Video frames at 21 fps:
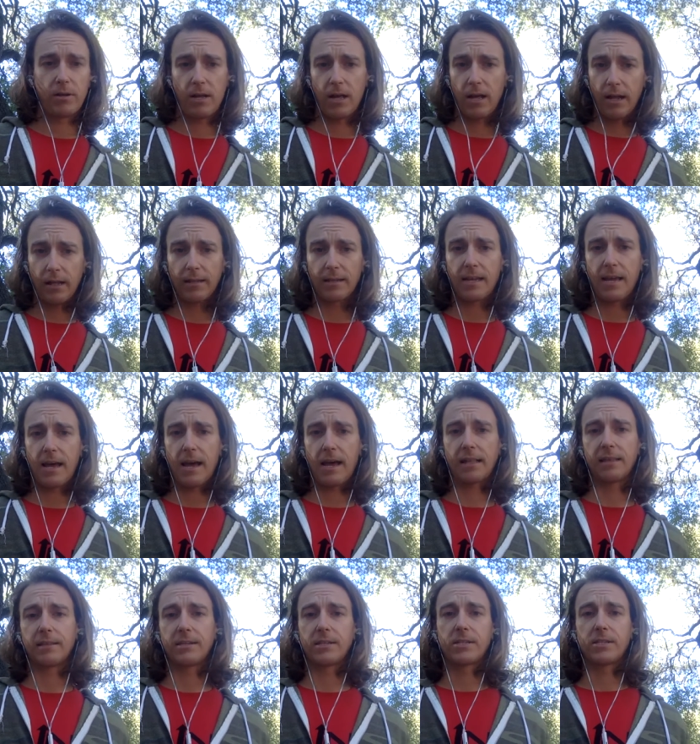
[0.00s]
Hell
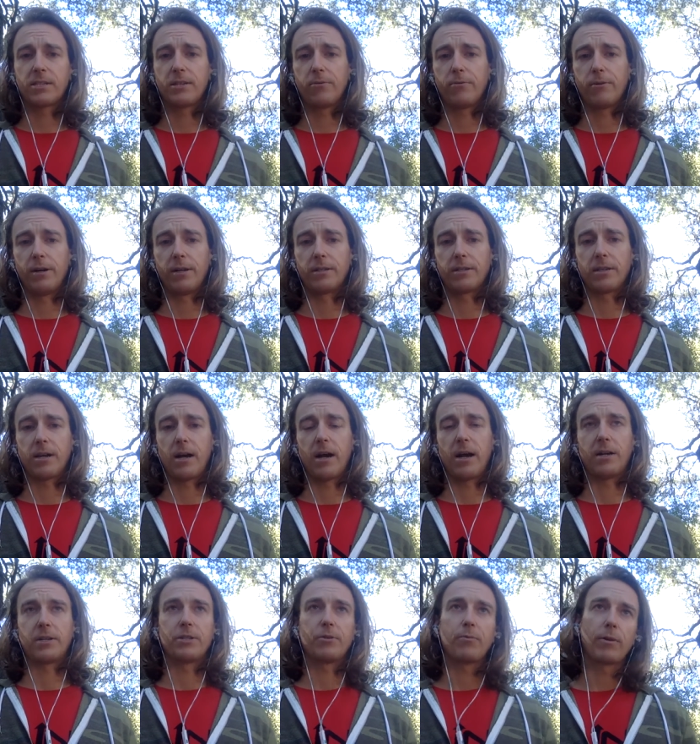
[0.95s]
yeah, let's do it.
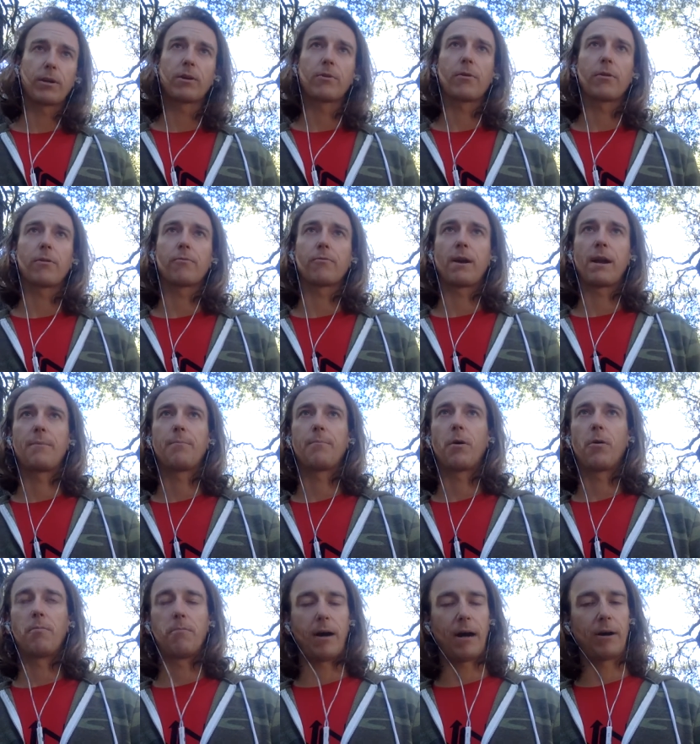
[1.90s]
Uh, do you want to go to the
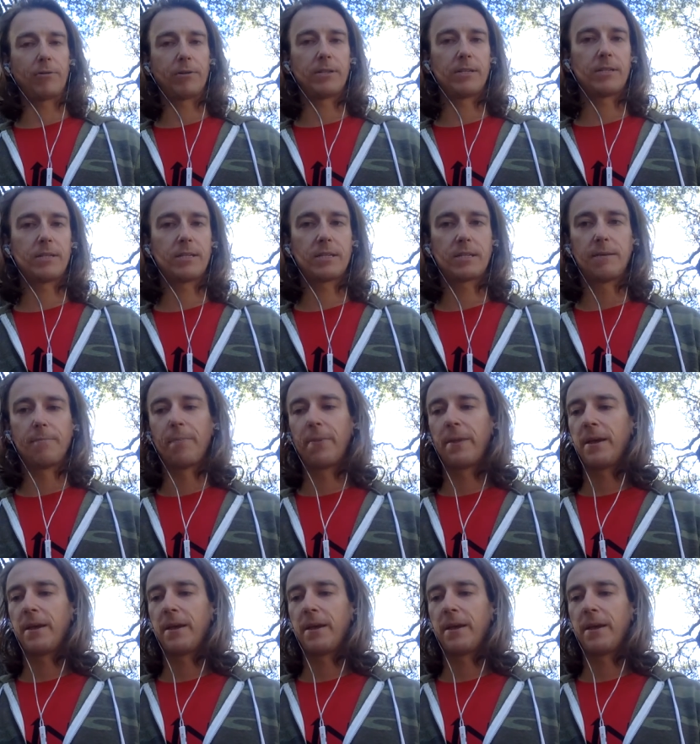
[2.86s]
Rainbow Mountains